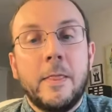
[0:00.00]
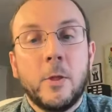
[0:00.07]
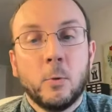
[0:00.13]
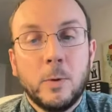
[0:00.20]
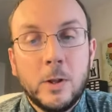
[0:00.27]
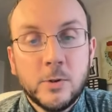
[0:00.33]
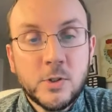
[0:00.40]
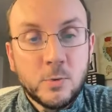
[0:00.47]
Their
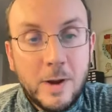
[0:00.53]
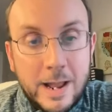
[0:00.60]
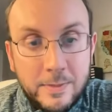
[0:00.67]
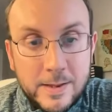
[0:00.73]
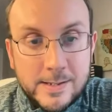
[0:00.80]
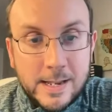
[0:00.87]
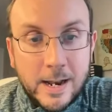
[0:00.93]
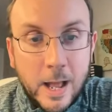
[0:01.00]
real strength
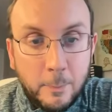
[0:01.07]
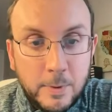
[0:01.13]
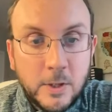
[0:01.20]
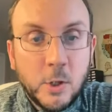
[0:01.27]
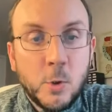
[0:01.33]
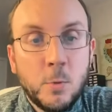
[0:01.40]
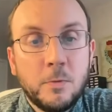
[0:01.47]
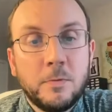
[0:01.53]
is in
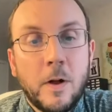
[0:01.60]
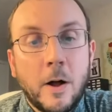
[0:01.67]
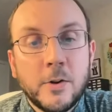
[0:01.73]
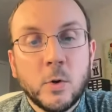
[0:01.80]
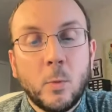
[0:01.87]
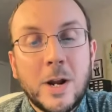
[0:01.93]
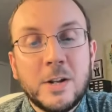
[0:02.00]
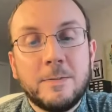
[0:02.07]
helping you on
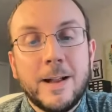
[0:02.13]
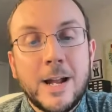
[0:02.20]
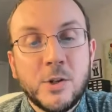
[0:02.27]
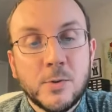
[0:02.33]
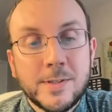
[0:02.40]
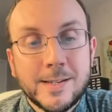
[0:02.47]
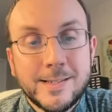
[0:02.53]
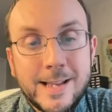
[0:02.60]
your way to
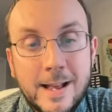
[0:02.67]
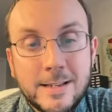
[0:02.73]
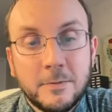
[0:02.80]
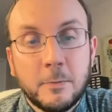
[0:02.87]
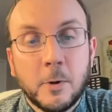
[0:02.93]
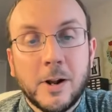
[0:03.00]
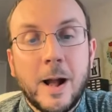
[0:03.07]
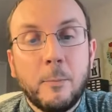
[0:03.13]
financial success.
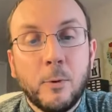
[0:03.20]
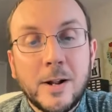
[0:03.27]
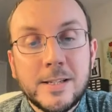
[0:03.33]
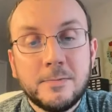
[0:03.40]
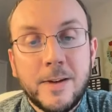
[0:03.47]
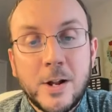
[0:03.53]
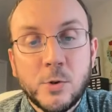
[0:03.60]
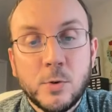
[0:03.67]
And for
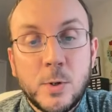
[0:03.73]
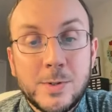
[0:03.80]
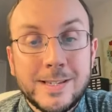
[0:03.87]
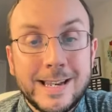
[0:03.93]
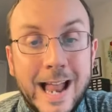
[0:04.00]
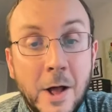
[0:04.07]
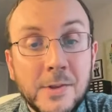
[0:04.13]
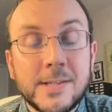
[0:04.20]
comprehensive financial news
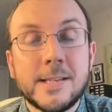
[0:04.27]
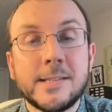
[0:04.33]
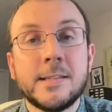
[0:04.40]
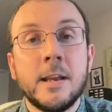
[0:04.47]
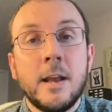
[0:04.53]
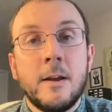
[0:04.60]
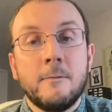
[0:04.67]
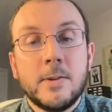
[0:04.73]
and analysis,
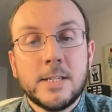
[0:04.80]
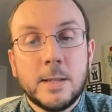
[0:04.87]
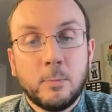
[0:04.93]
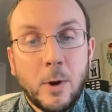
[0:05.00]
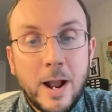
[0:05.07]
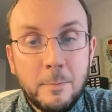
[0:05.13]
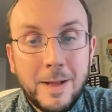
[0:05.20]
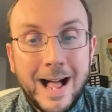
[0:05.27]
visit the
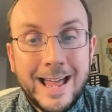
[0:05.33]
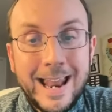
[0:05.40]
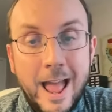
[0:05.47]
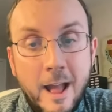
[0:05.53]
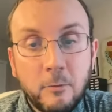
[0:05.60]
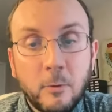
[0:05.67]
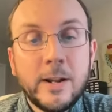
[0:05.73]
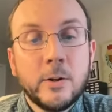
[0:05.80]
brand behind
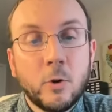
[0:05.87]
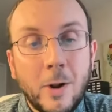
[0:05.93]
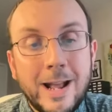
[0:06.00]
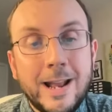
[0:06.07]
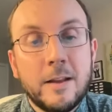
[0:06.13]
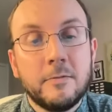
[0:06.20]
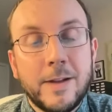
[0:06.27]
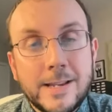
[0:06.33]
every
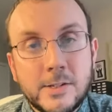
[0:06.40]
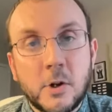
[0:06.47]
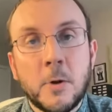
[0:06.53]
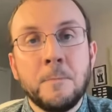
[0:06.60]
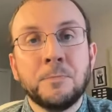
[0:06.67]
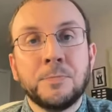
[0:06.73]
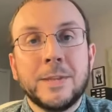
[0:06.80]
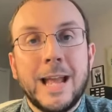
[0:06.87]
great
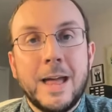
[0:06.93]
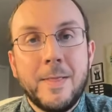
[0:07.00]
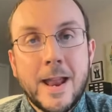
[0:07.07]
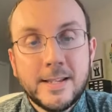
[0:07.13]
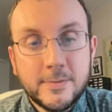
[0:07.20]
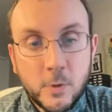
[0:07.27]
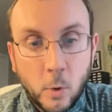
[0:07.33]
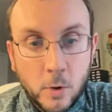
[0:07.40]
investor. And that
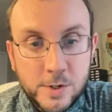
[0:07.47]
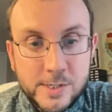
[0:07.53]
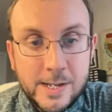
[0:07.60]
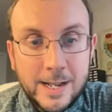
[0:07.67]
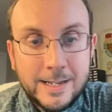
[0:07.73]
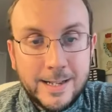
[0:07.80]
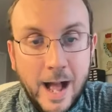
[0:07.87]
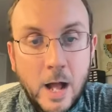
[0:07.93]
is, of
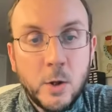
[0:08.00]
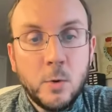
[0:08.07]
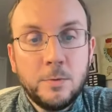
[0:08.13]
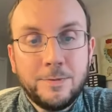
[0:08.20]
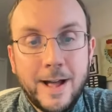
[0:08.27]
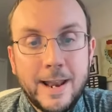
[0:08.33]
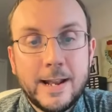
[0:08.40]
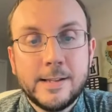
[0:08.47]
course,
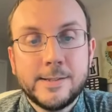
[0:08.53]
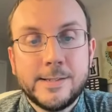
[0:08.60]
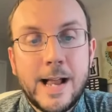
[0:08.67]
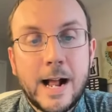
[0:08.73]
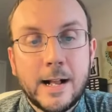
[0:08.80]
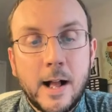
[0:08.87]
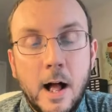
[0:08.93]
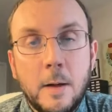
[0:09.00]

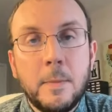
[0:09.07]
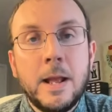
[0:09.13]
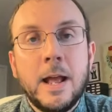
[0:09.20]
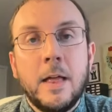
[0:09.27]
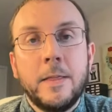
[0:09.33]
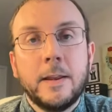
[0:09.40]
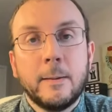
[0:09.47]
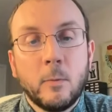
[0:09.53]
yahoofinance.com.
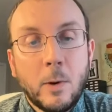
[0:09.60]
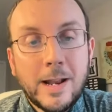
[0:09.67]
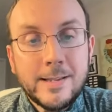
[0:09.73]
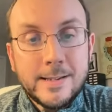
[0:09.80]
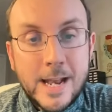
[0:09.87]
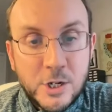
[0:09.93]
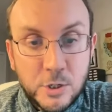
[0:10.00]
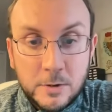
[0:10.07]
The number one
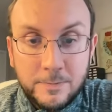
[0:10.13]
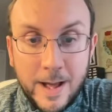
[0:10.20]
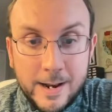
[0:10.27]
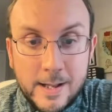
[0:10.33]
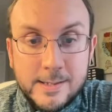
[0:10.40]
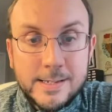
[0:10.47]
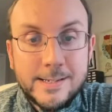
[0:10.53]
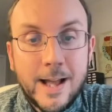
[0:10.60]
destination in
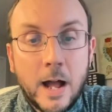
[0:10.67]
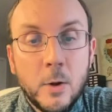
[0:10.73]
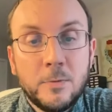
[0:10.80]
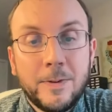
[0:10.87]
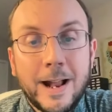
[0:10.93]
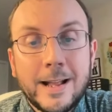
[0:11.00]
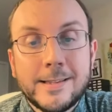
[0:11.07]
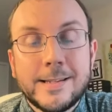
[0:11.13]
finance is
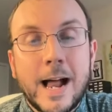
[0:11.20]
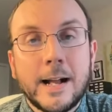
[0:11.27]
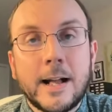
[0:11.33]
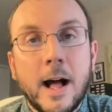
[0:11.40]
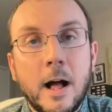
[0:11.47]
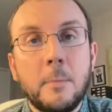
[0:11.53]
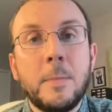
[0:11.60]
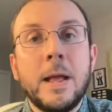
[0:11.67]

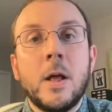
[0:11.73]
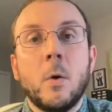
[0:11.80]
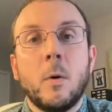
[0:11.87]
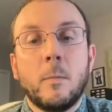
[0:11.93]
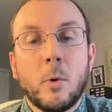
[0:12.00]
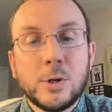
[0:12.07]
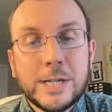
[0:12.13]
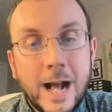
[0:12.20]
yahoofinance.com.
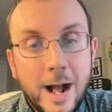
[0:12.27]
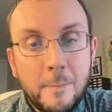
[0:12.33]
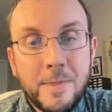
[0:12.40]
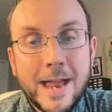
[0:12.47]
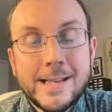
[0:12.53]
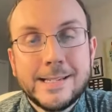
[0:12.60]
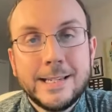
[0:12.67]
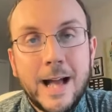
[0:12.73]
One more time,
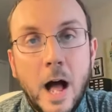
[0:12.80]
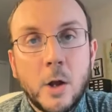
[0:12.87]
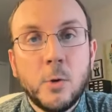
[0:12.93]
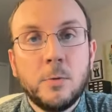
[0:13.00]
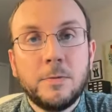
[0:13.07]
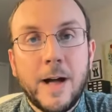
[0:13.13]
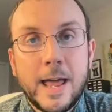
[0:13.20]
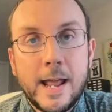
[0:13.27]
that is
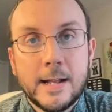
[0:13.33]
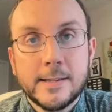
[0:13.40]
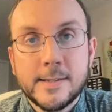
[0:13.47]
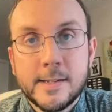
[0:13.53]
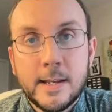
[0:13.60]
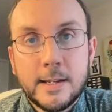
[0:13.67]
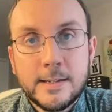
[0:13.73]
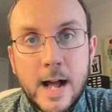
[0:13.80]

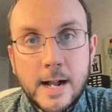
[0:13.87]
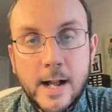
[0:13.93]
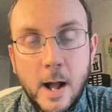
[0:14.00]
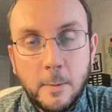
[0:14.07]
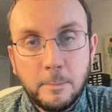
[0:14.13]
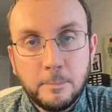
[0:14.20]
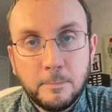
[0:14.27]
yahoofinance.com.